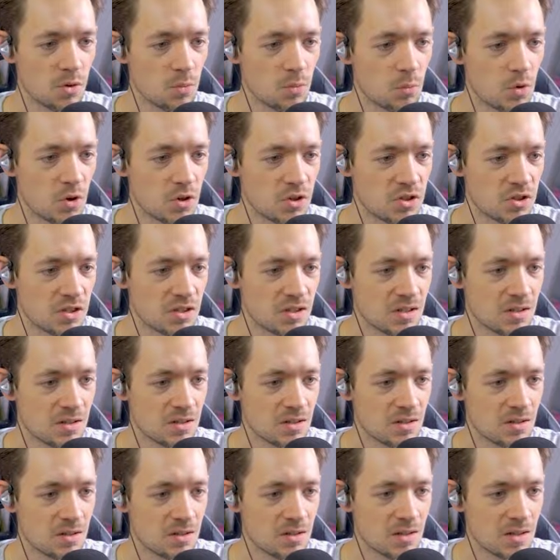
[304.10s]
the wood.
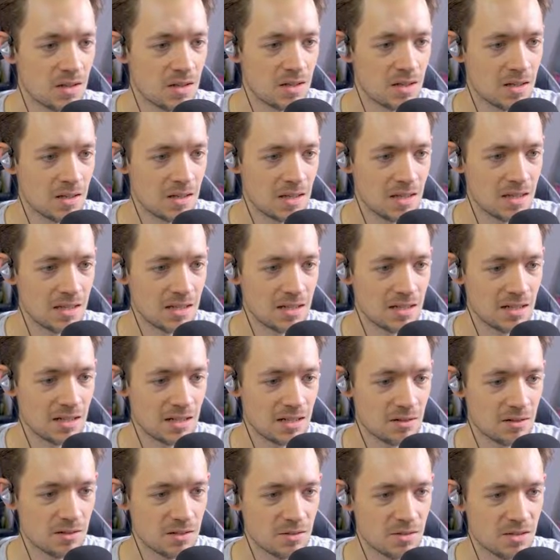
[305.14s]
And then can I
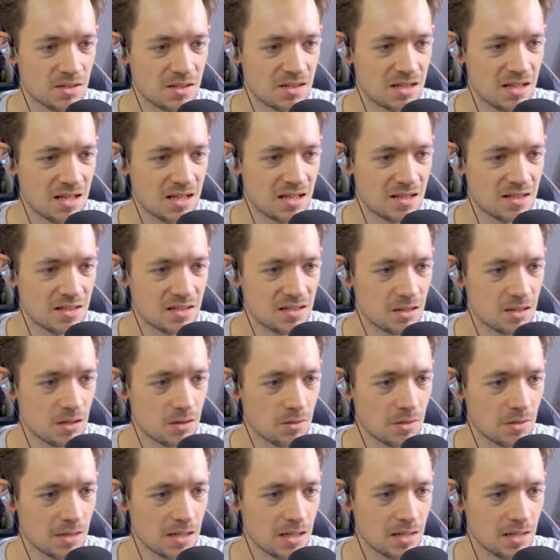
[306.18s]
create sticks? No,
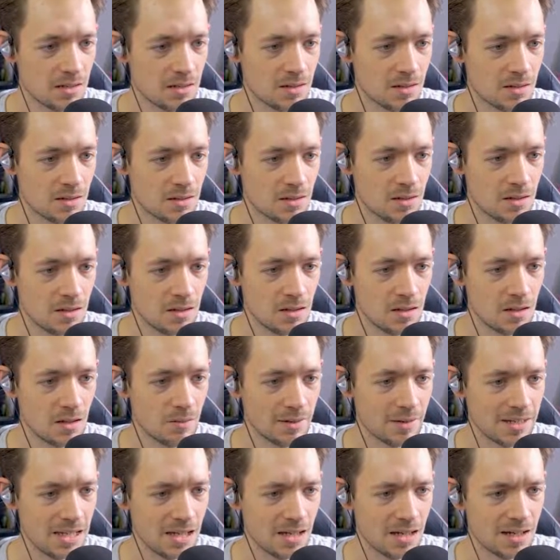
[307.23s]
okay. No,
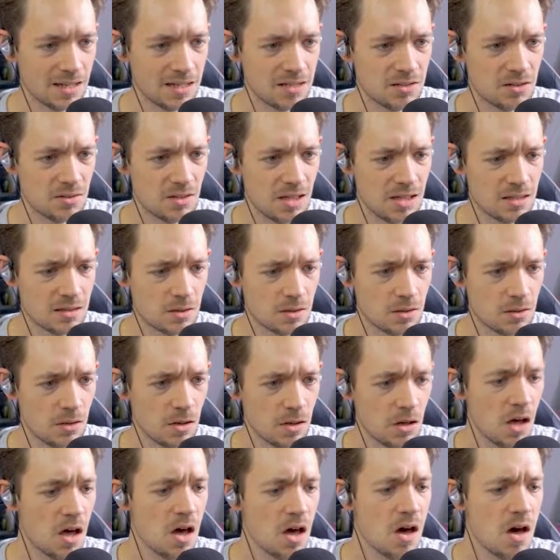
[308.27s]
I can not I can do that though.
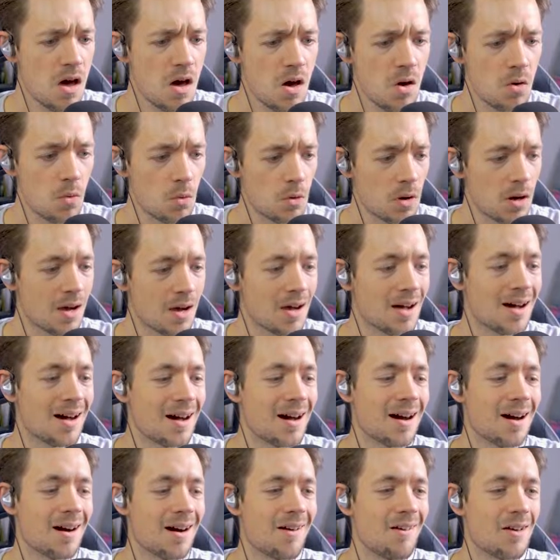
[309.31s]
Oh! Oh,
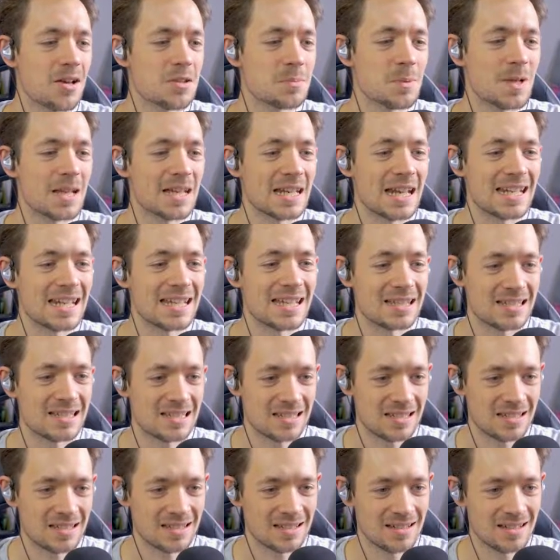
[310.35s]
I was being an
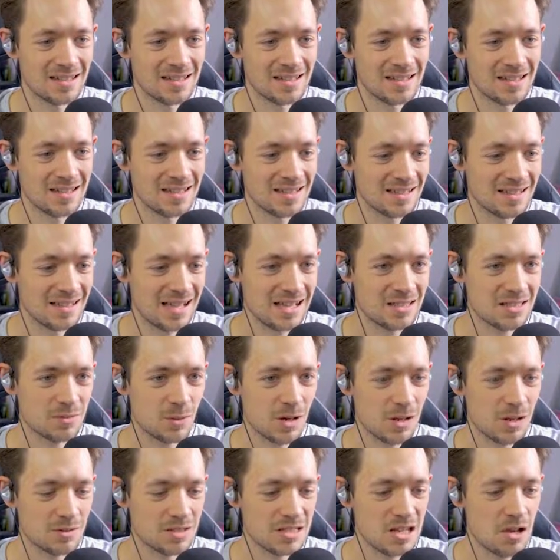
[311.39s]
idiot. That's
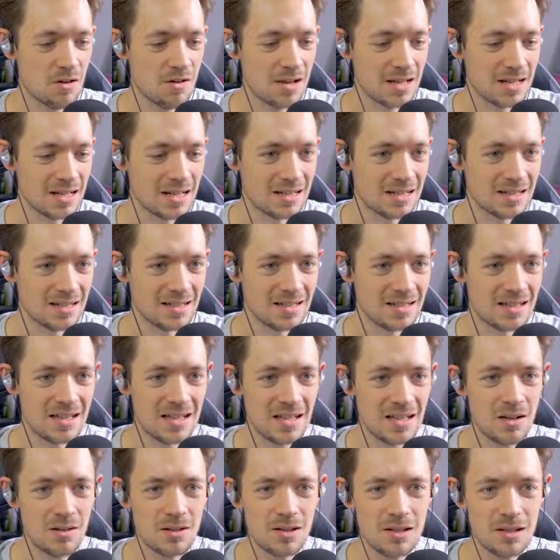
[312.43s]
what I was doing.
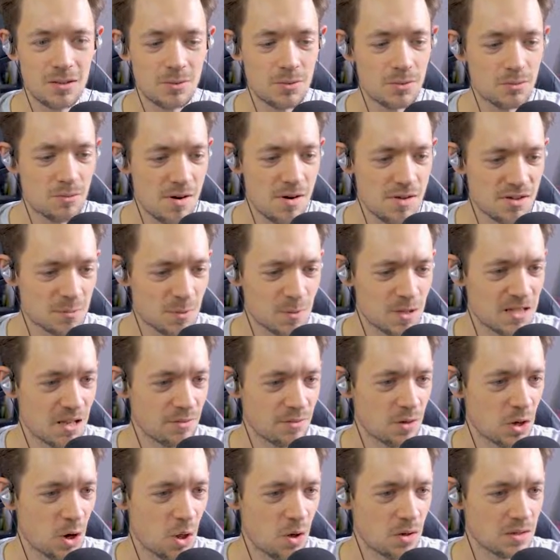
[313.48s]
Oh, look at all the recipes
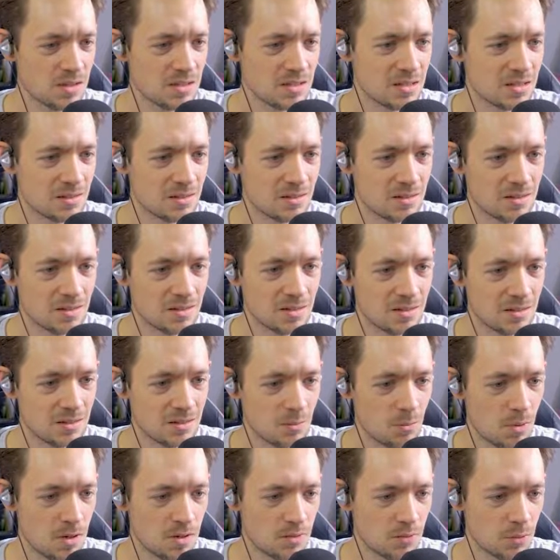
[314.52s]
I've unlocked.
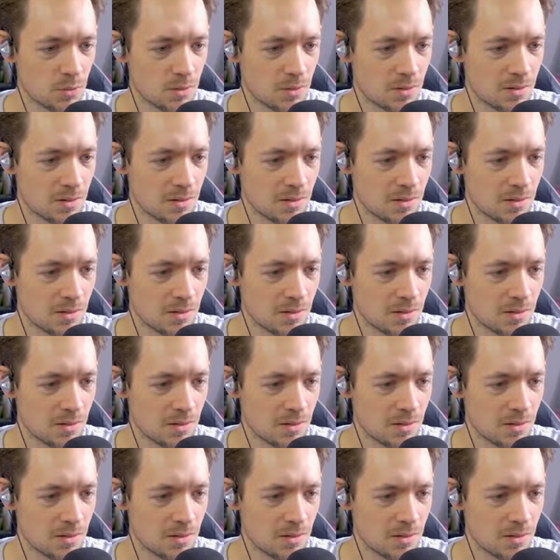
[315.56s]
Wonderful.